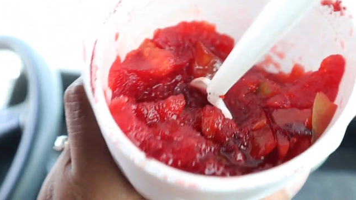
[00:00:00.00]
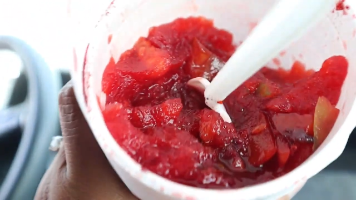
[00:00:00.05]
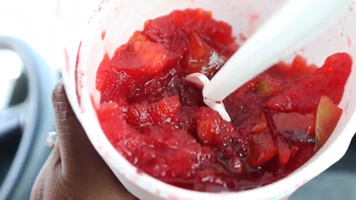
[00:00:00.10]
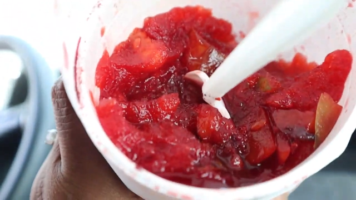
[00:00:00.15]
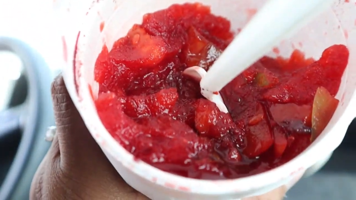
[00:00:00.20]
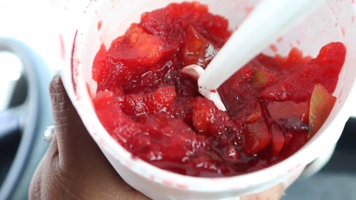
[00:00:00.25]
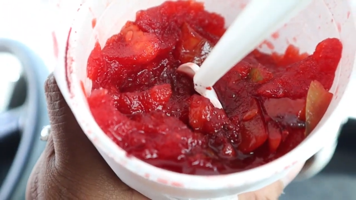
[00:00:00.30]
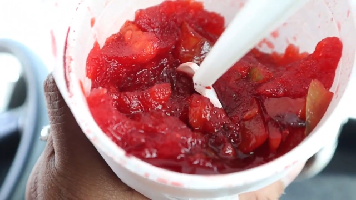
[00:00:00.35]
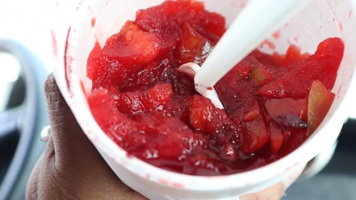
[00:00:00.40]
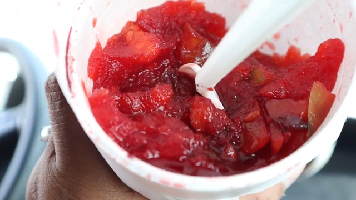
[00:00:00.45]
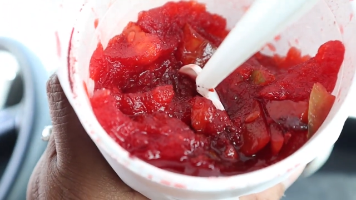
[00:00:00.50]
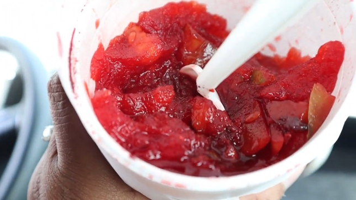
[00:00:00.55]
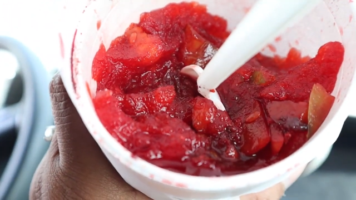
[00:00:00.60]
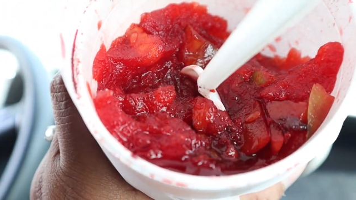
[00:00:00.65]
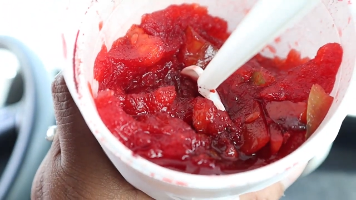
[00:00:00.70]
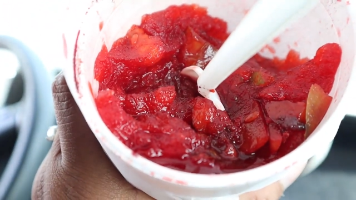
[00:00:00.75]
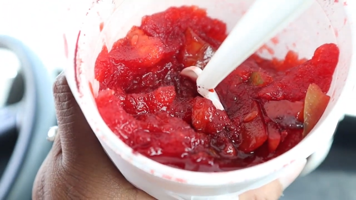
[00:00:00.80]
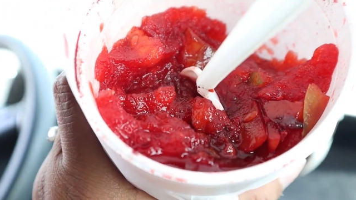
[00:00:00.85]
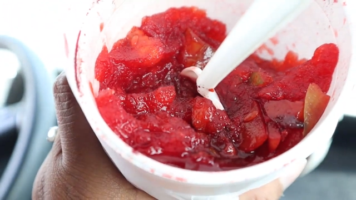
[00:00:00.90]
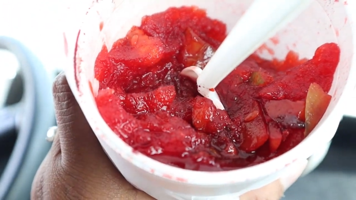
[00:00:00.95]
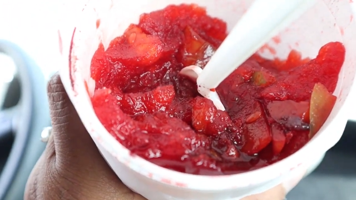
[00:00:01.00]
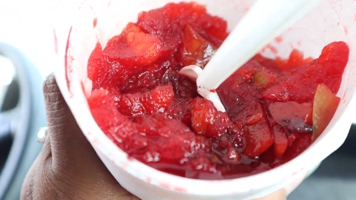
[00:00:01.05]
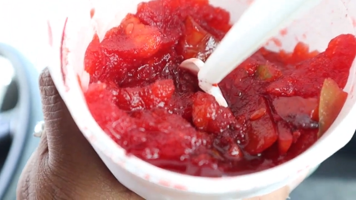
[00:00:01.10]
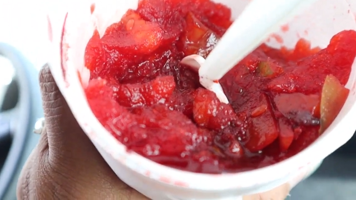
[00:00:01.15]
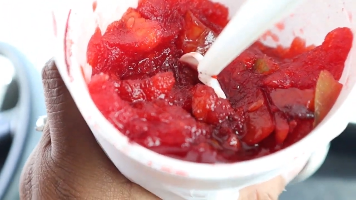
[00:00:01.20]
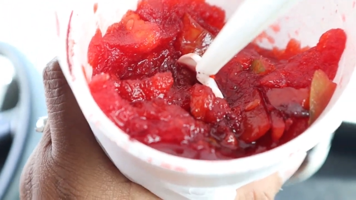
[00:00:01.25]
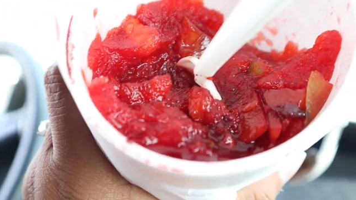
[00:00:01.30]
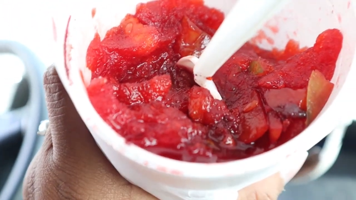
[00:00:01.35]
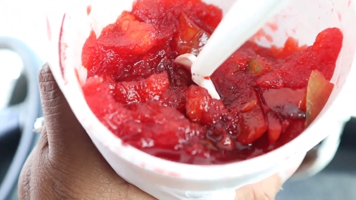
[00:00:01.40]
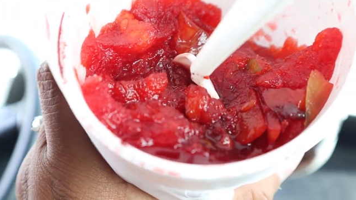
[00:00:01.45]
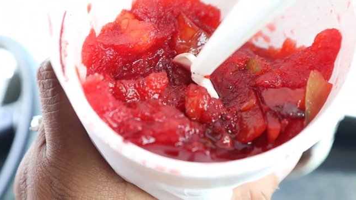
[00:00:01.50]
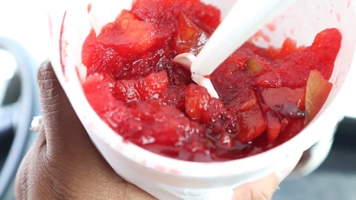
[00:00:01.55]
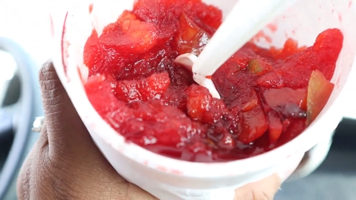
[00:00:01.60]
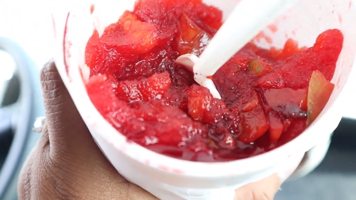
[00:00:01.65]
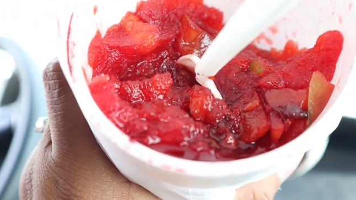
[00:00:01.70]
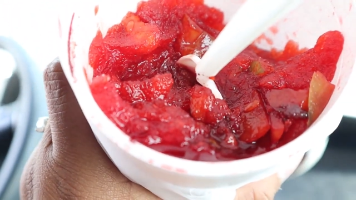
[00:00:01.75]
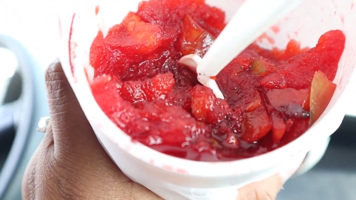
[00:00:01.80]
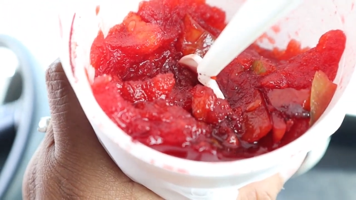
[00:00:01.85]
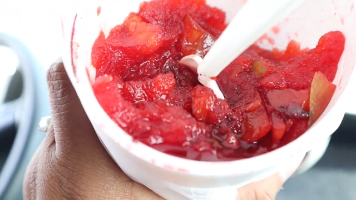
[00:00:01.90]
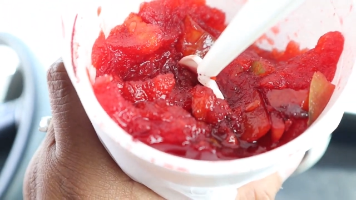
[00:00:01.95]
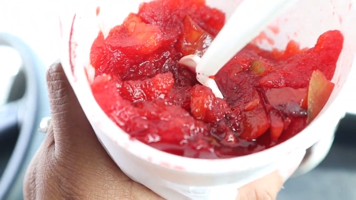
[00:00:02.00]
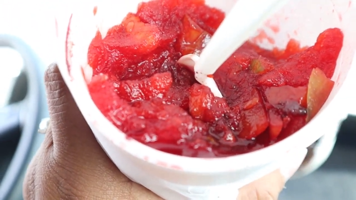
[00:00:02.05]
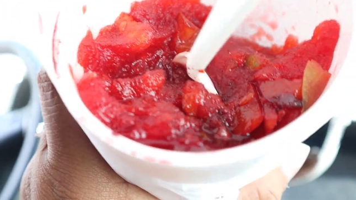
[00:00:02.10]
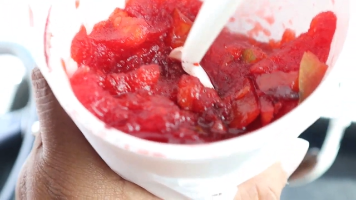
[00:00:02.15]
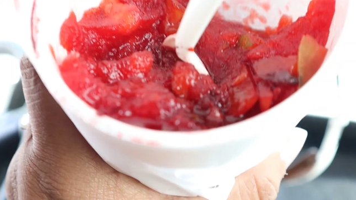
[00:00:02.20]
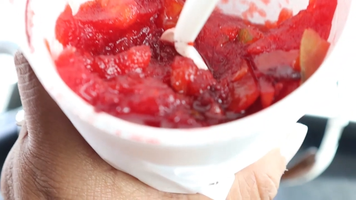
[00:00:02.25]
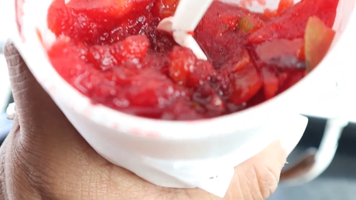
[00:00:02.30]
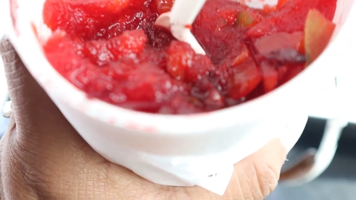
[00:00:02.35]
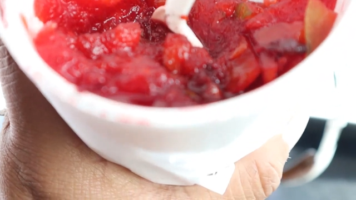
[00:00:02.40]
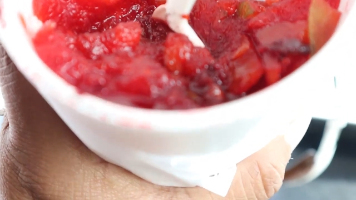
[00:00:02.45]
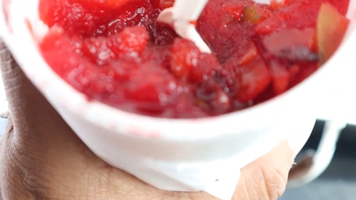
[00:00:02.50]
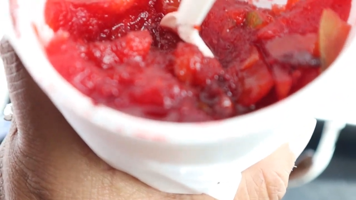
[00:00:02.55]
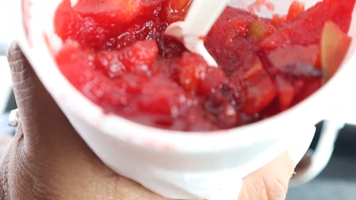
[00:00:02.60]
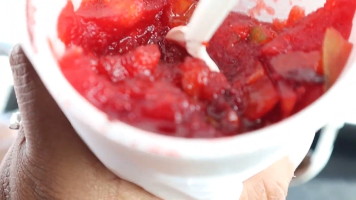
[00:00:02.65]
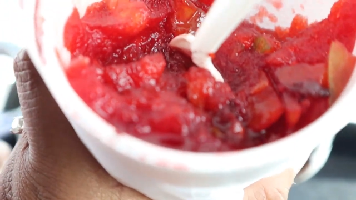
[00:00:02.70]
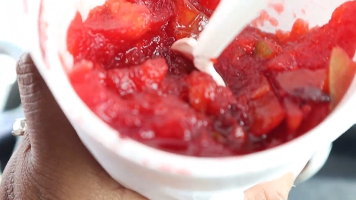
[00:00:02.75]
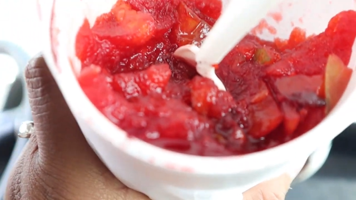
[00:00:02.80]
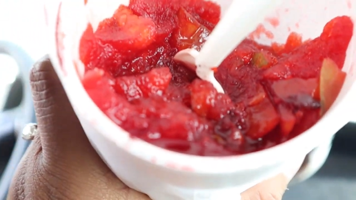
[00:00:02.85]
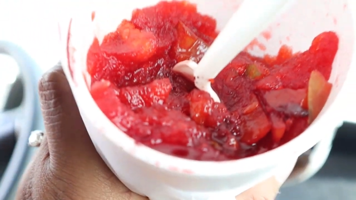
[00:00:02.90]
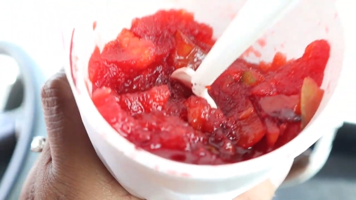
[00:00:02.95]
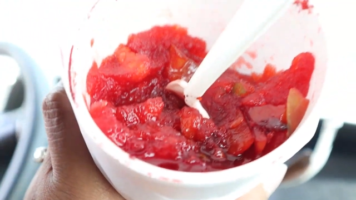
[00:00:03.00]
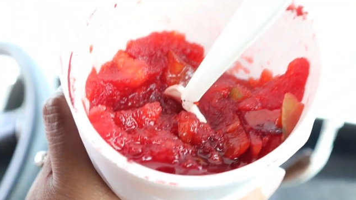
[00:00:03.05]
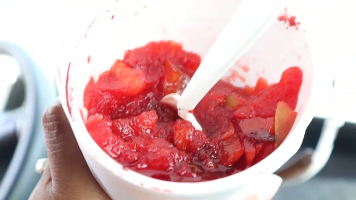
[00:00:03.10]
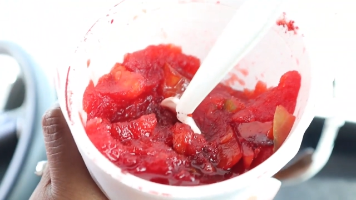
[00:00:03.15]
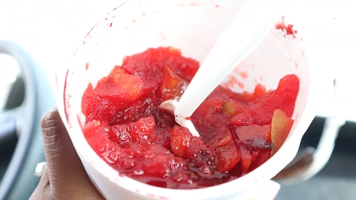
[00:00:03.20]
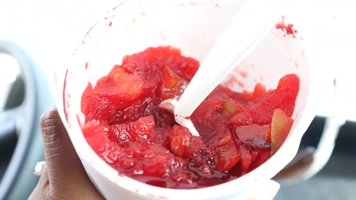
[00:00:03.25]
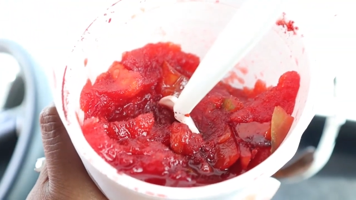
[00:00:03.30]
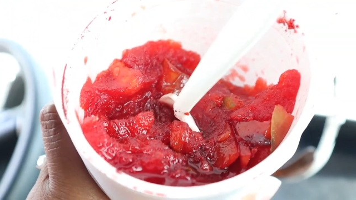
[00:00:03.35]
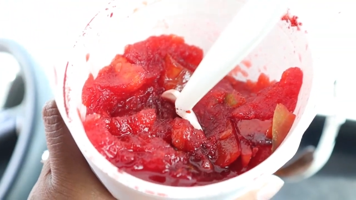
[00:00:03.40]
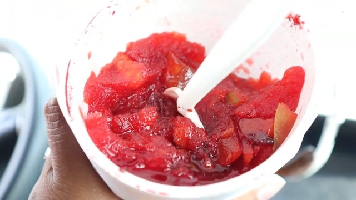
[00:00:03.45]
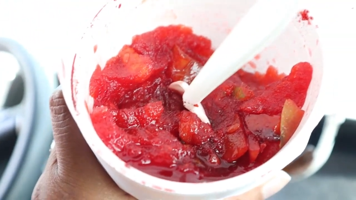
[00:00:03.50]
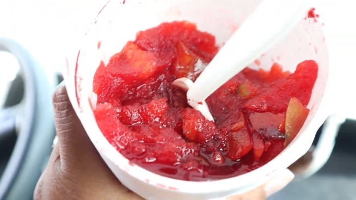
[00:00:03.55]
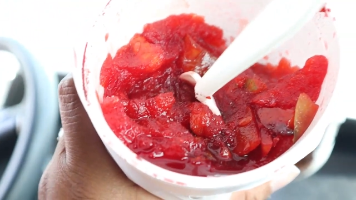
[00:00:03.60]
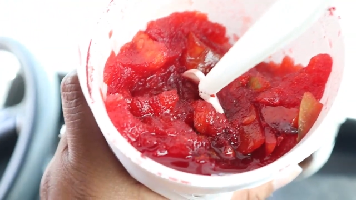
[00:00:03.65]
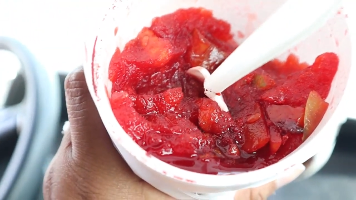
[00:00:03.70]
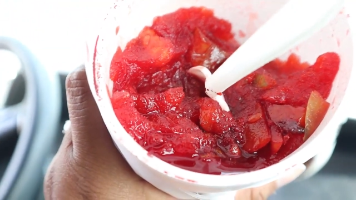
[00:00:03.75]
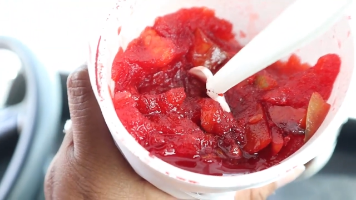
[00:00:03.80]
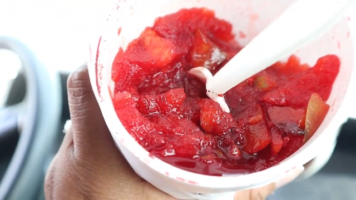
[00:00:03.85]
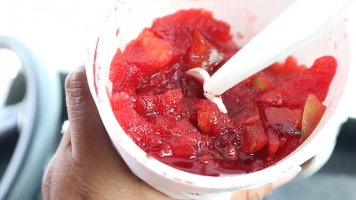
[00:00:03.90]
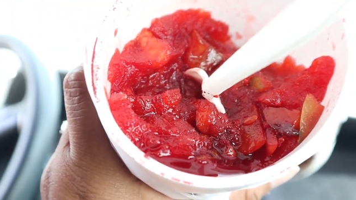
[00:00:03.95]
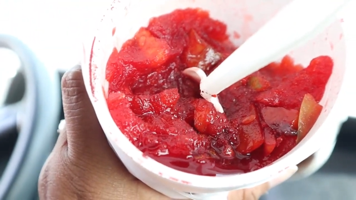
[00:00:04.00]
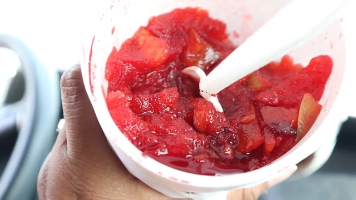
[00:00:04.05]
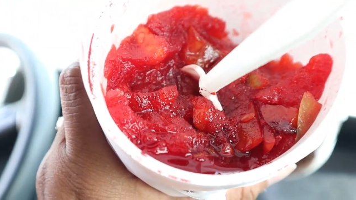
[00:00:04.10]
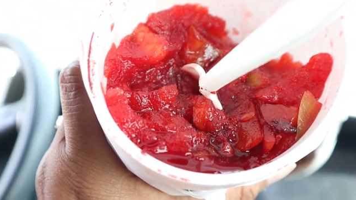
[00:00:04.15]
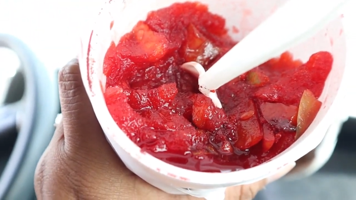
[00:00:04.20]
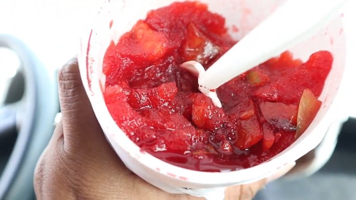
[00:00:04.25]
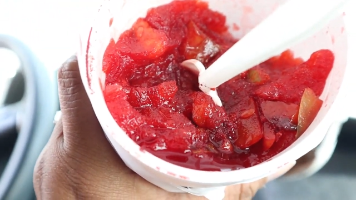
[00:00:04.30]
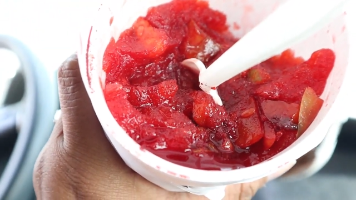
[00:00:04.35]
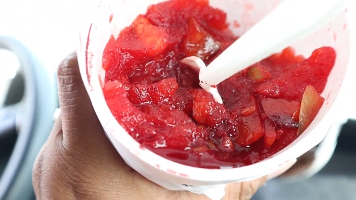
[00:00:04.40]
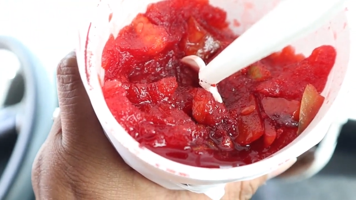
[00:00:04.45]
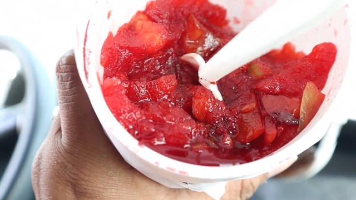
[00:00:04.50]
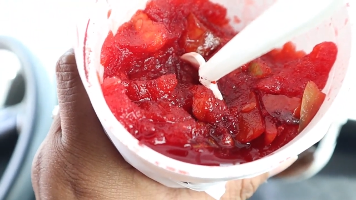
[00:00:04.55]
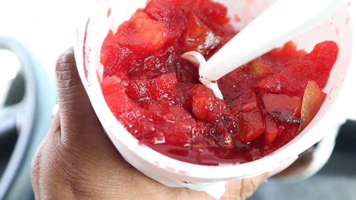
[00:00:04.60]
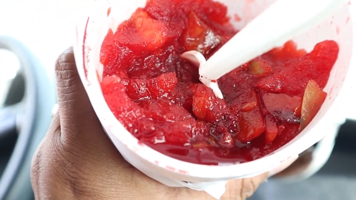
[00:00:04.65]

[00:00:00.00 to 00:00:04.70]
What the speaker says: Nobody's mouth can be seen.